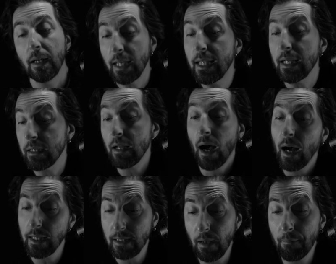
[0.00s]
He and
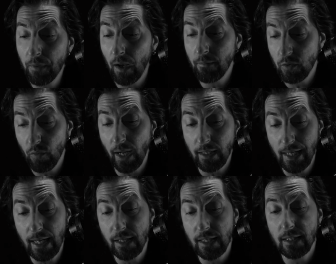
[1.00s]
I sometimes write
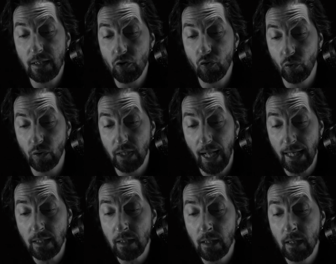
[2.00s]
letters in
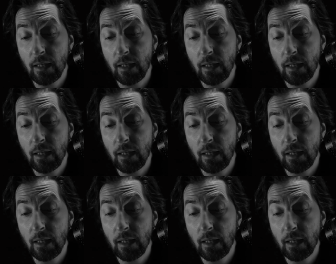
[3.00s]
shorthand,